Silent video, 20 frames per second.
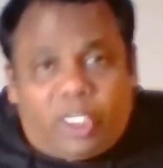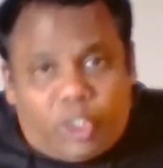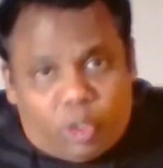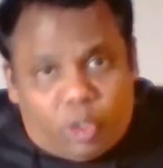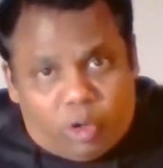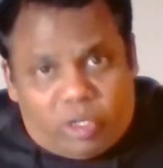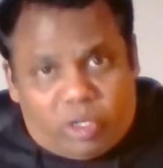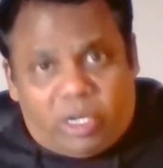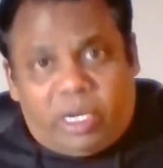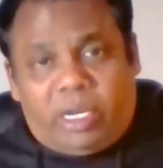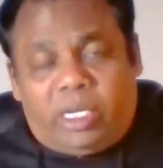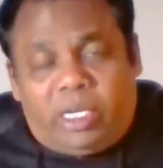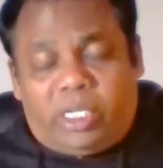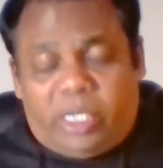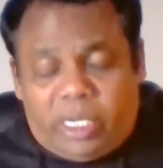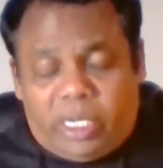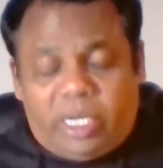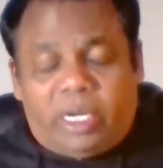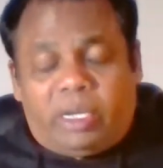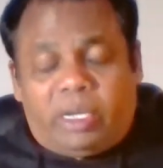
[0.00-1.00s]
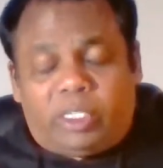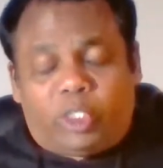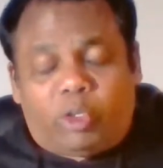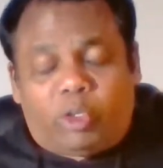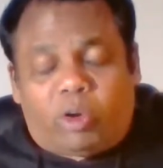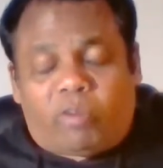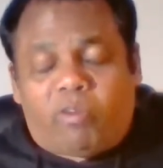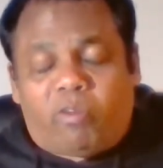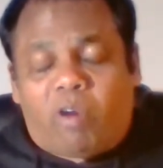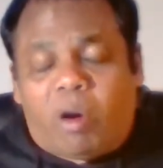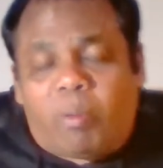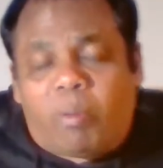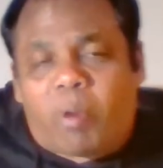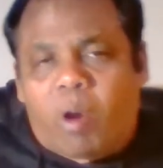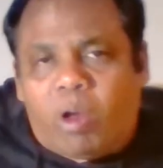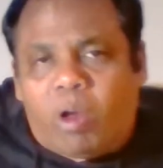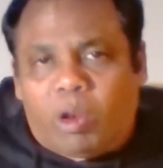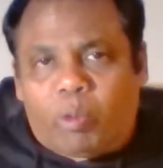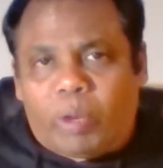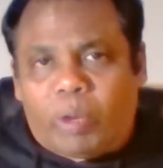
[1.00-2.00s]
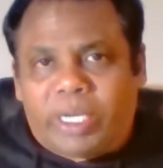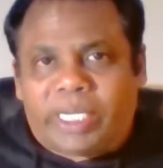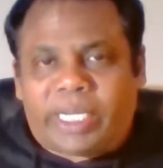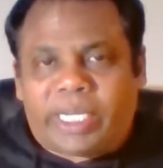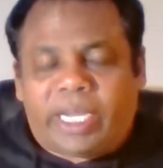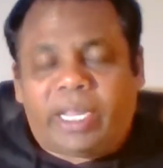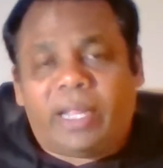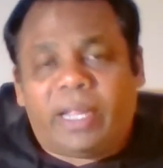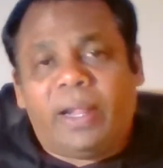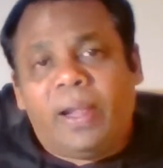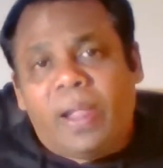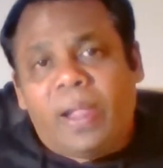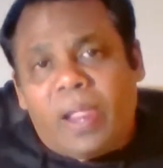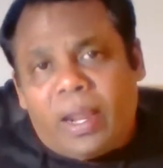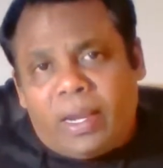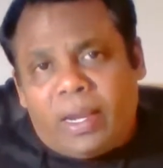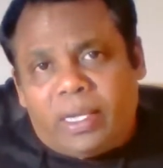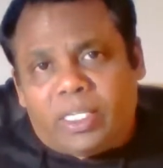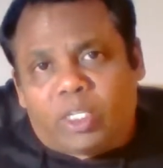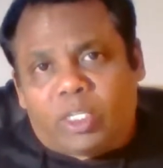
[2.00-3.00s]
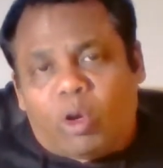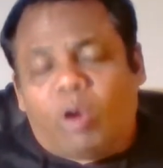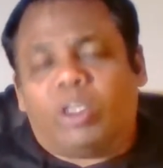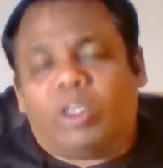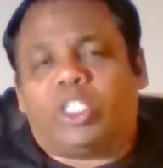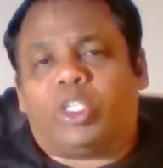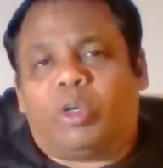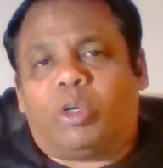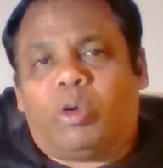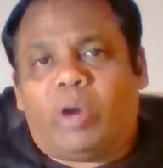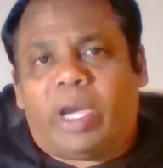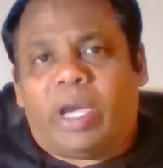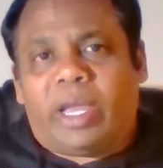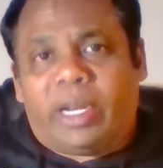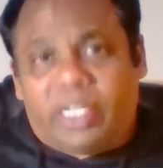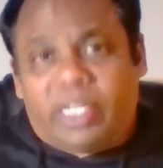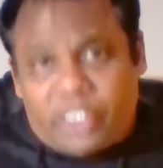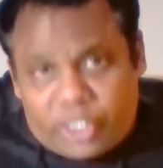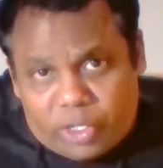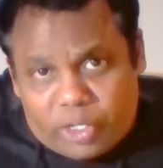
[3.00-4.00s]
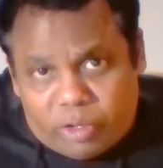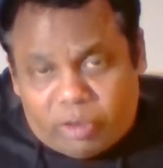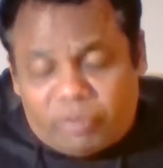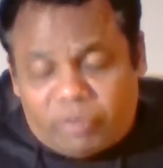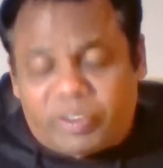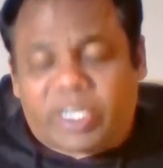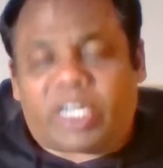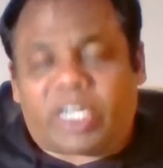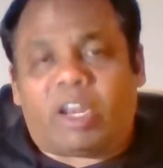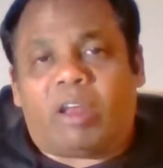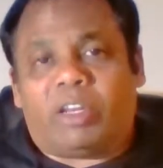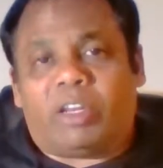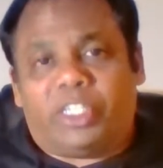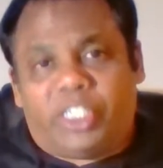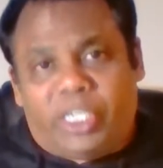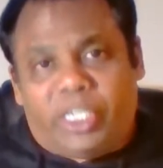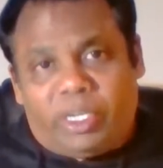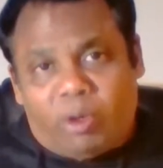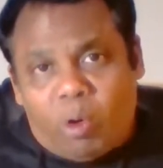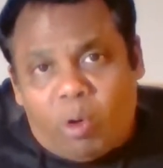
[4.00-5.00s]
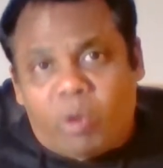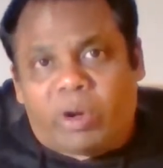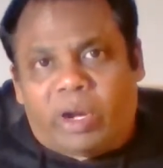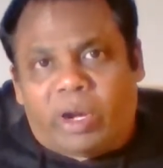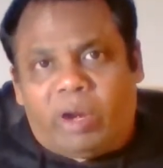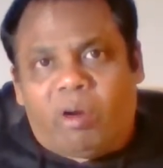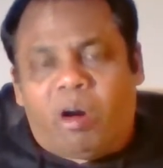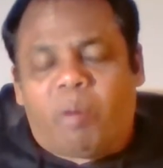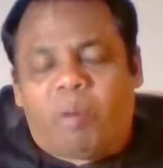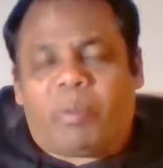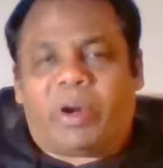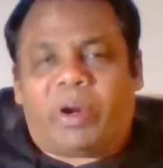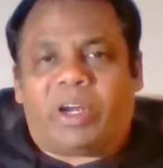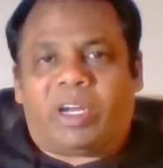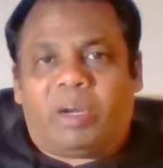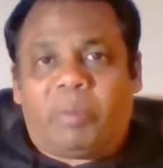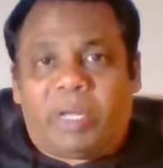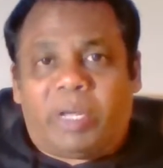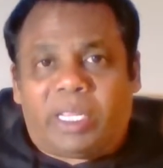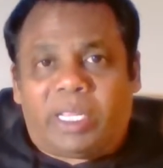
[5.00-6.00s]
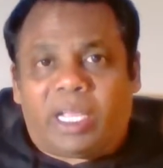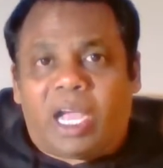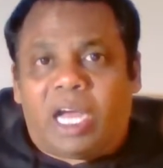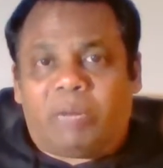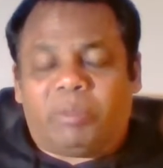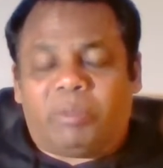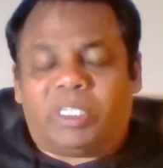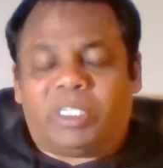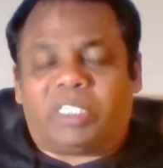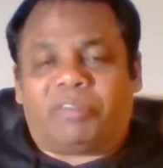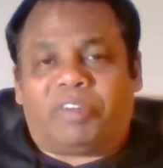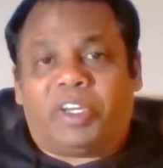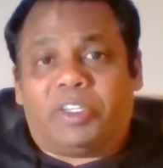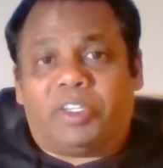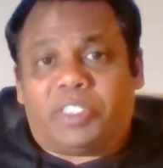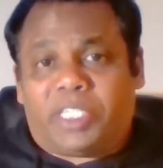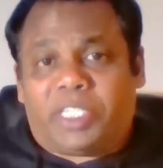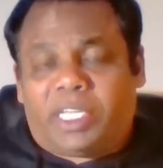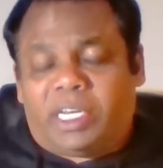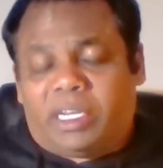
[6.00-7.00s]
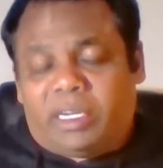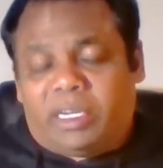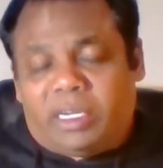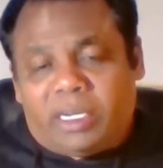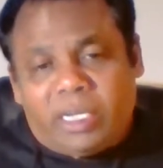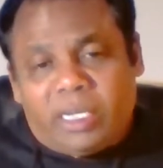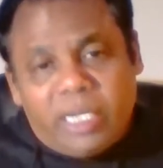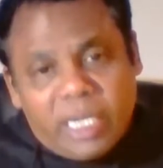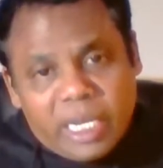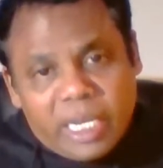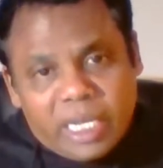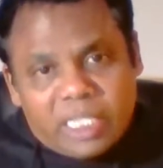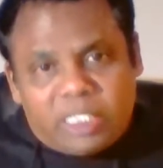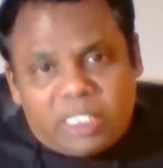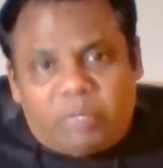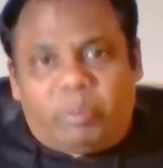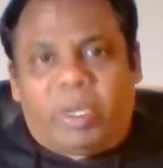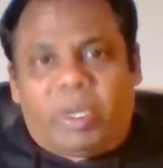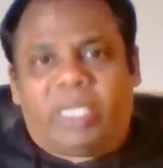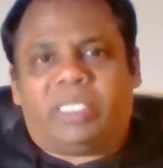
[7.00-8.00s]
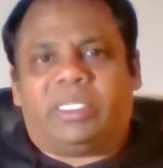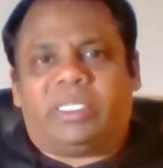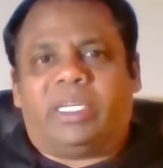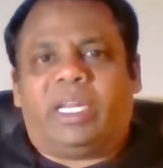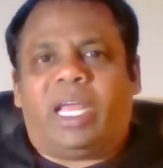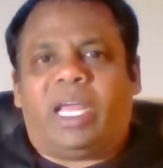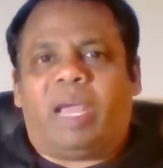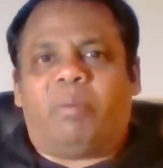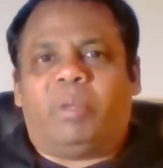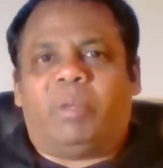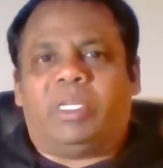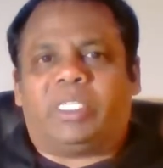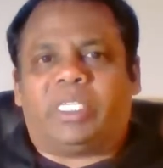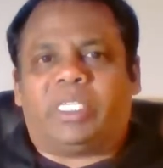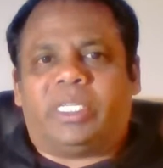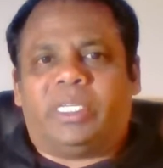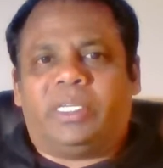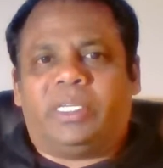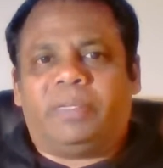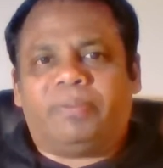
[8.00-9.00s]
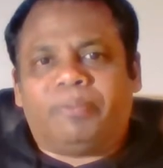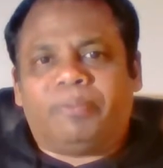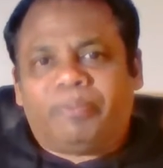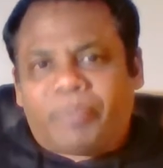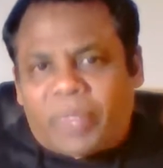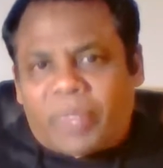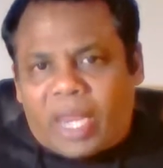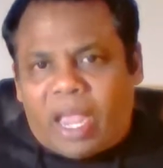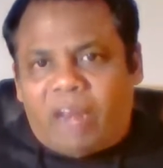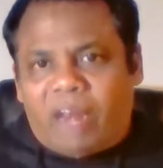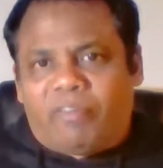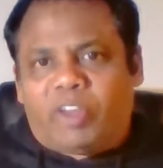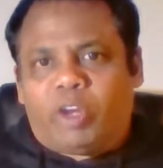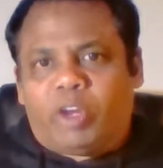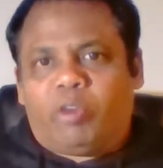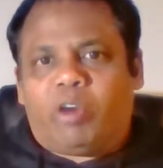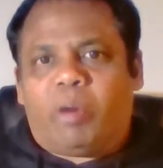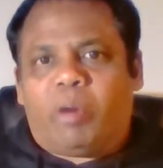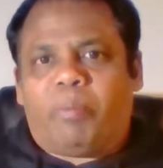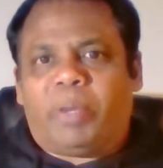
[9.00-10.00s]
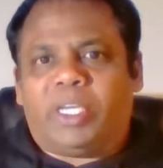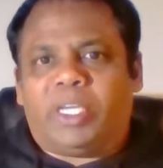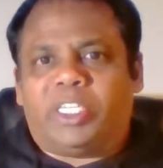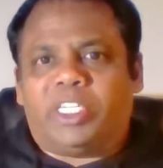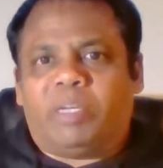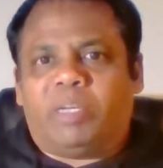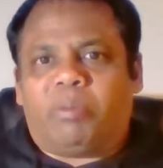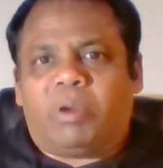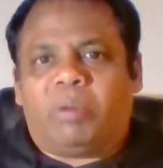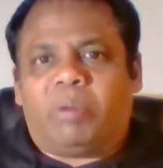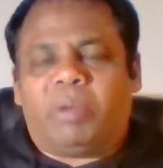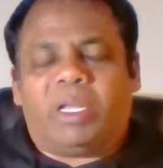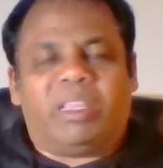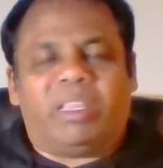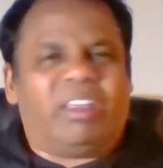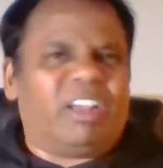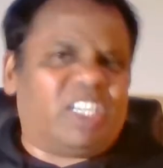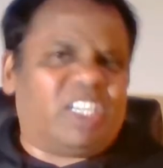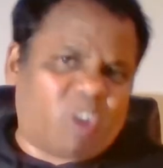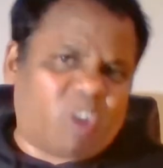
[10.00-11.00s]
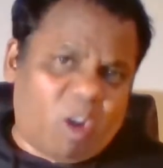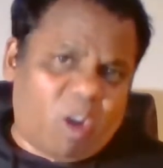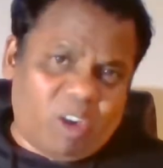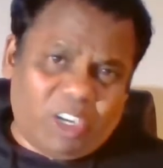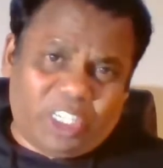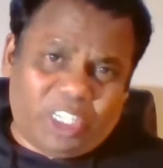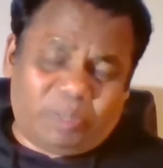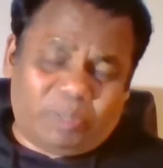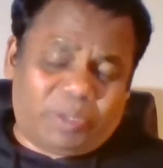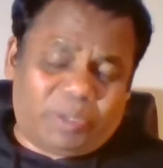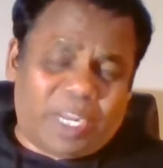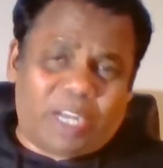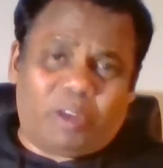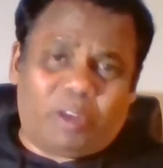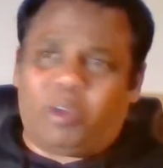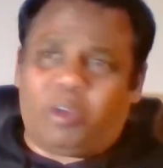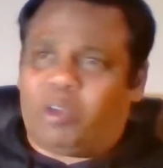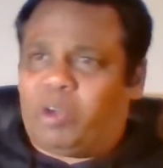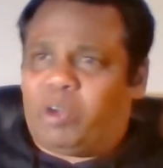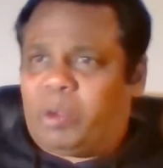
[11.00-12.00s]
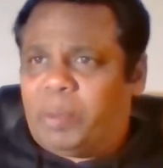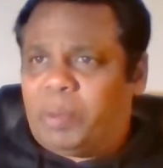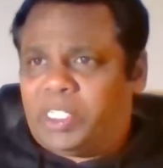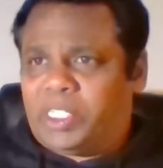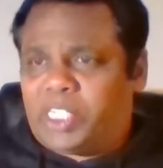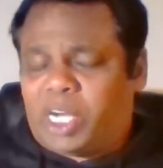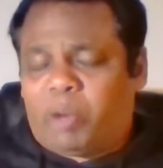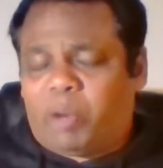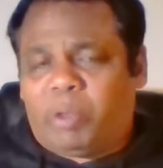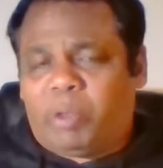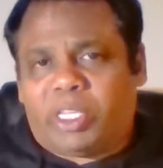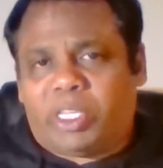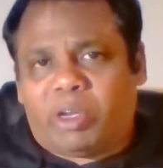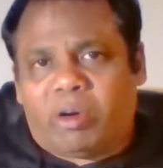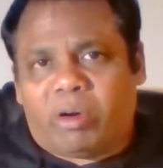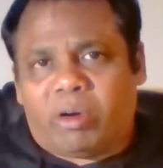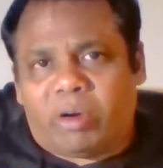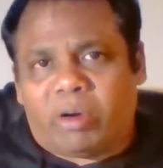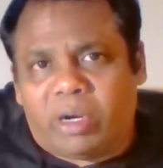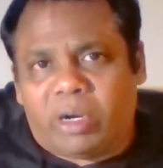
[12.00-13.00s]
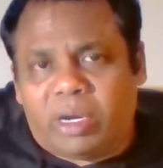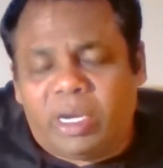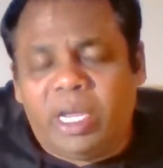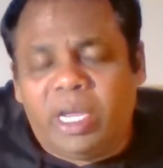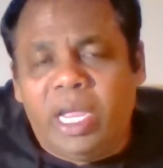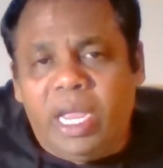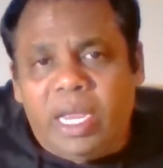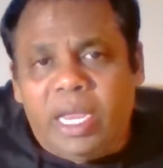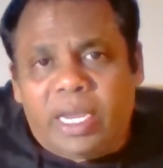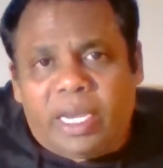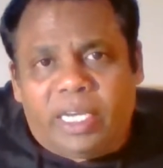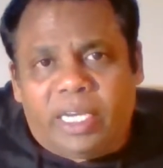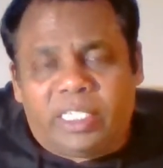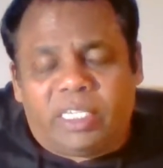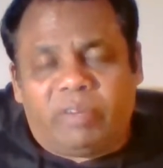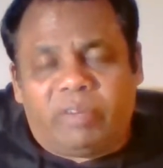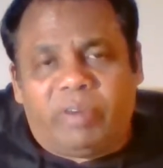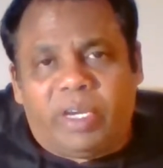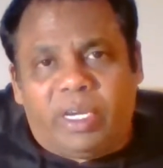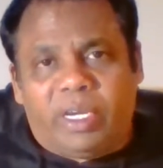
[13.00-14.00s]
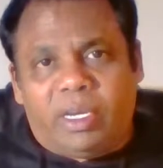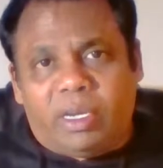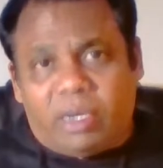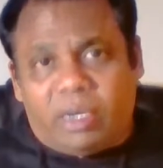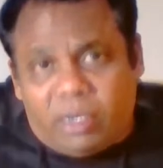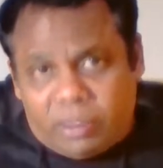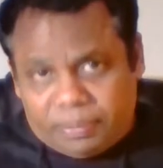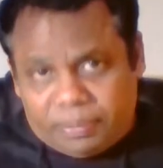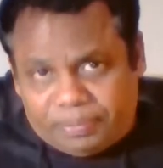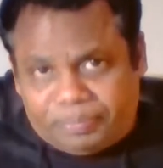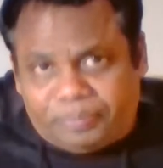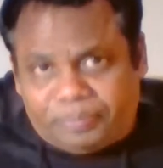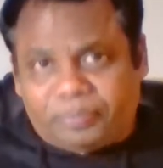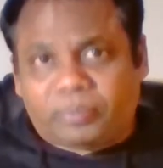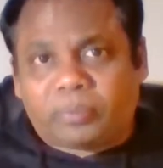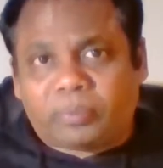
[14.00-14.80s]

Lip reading: shortly in a short form called Wintec, is also an institute of technology owned and operated by the government of New Zealand. It's based in Hamilton, and if you do a PG diploma, there are scholarships. I don't know. I mean, check with your AJV